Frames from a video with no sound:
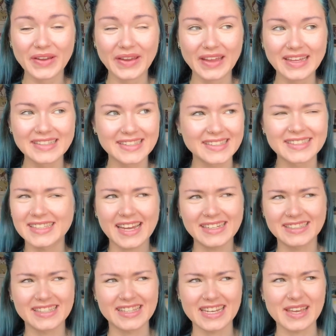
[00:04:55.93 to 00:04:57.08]
is
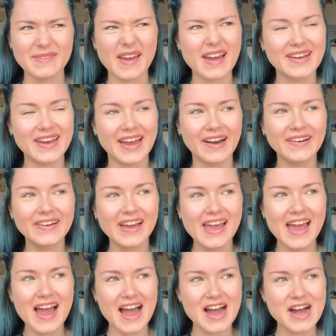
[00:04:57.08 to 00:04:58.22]
insane to think about now.
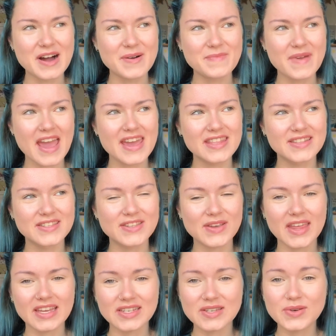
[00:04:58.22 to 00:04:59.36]
And so
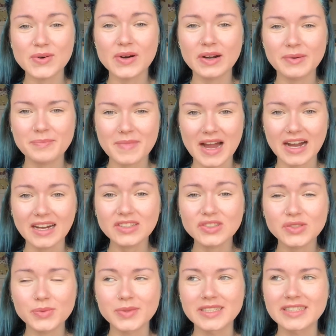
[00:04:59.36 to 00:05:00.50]
that tour in
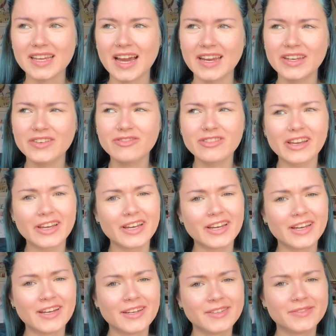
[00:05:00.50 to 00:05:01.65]
March was kind of
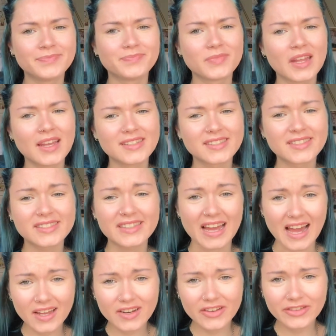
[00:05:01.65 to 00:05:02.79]
the
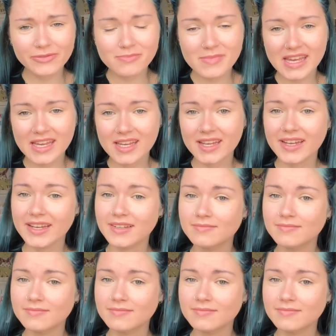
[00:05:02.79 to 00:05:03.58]
start of me